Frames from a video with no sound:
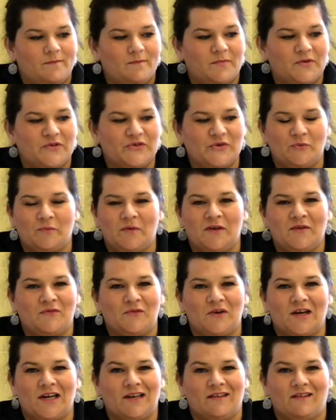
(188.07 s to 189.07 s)
But don't be
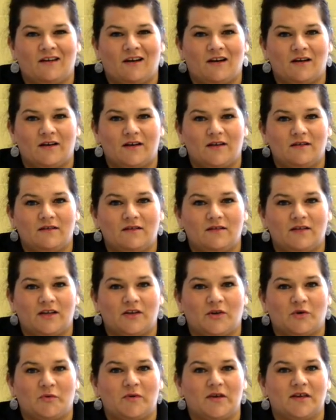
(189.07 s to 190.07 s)
afraid of the heart,
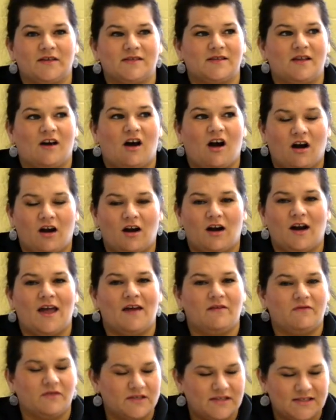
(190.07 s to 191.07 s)
because the heart
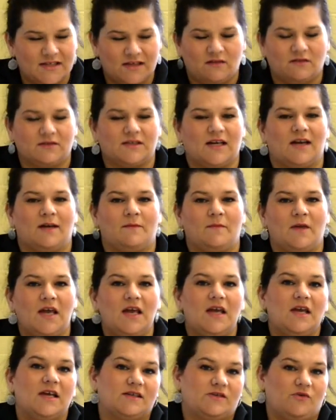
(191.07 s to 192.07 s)
every single time
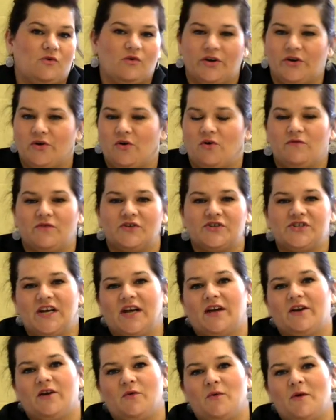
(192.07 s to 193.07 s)
is going to
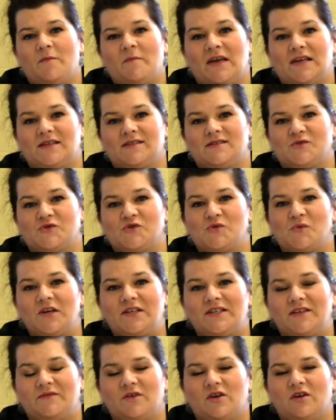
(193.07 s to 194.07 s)
overshadow what makes social work
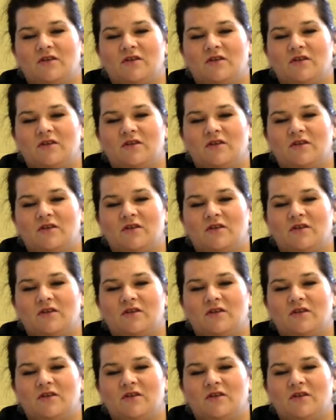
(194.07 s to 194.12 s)
different.